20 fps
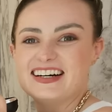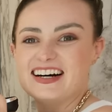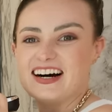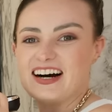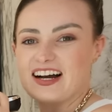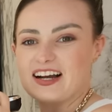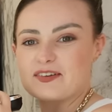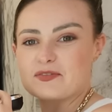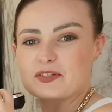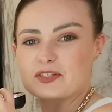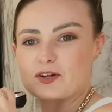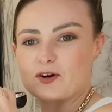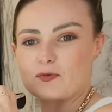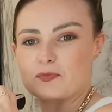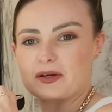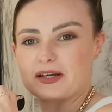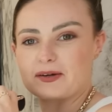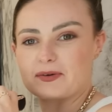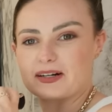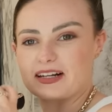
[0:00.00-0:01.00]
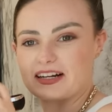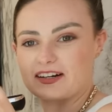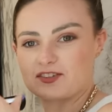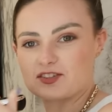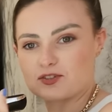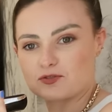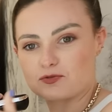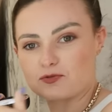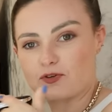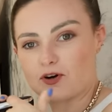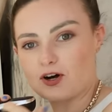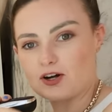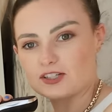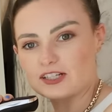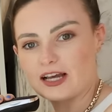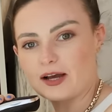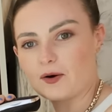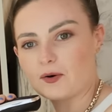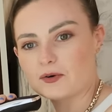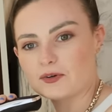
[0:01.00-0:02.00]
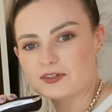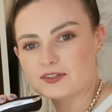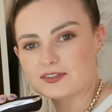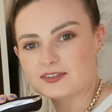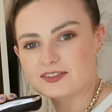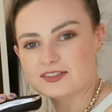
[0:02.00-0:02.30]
I was hoping it would kind of just fall out.